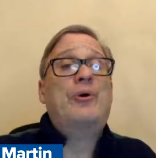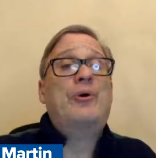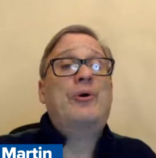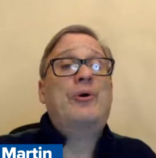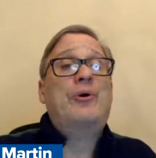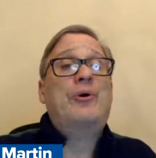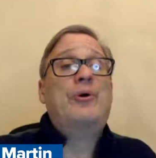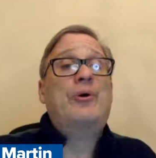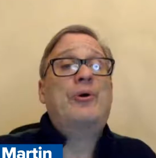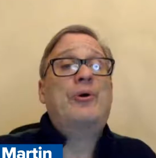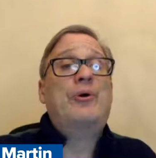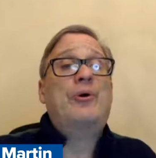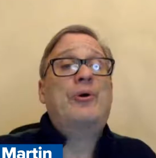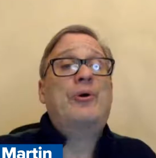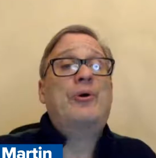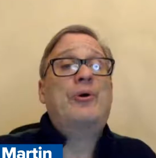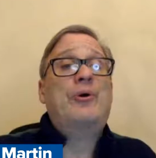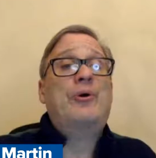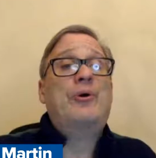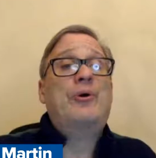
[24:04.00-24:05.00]

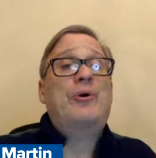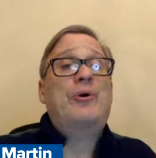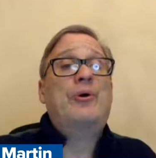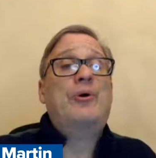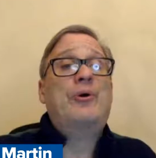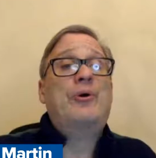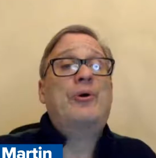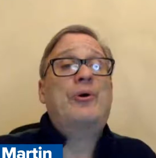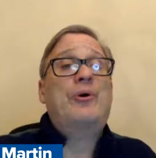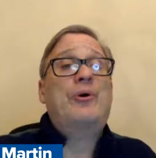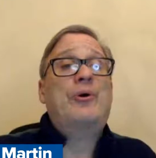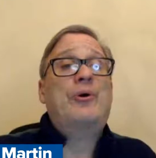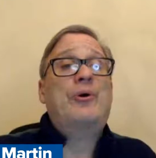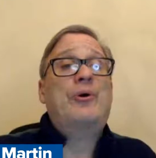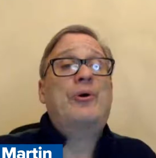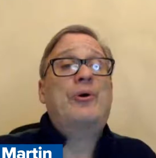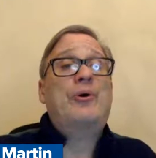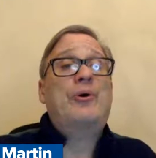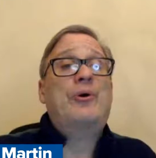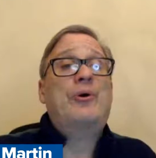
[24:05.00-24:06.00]

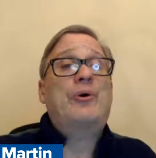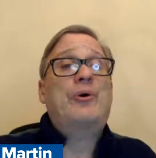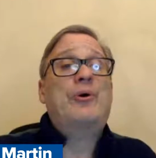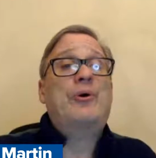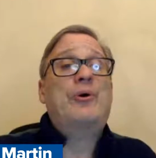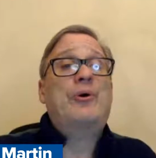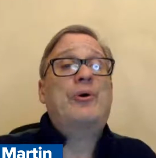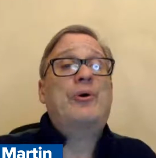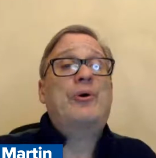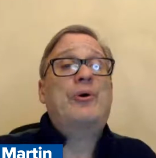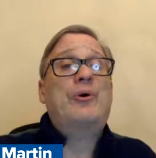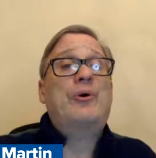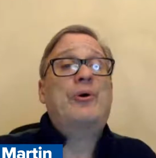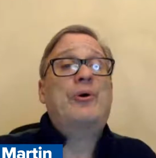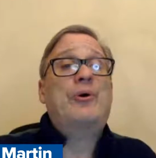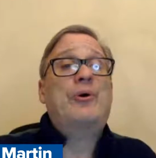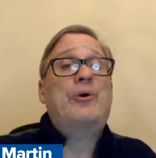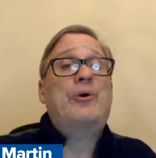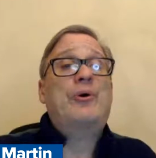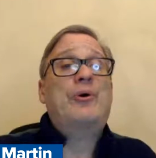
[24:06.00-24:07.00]

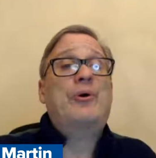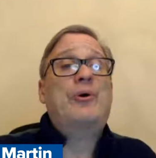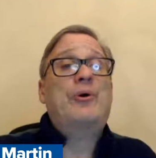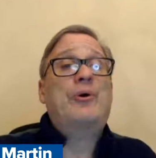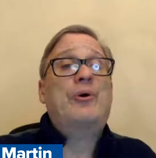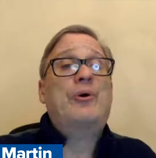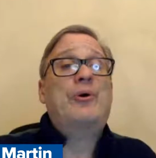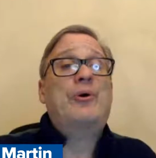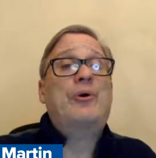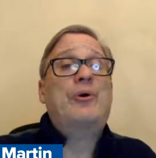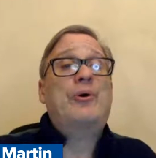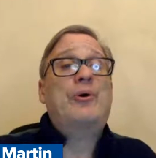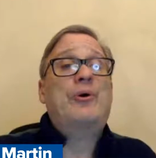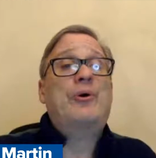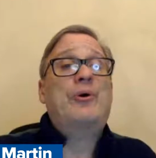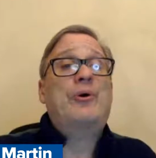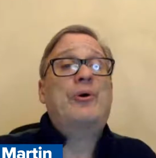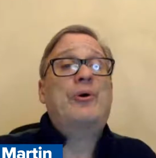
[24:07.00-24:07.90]
(silence)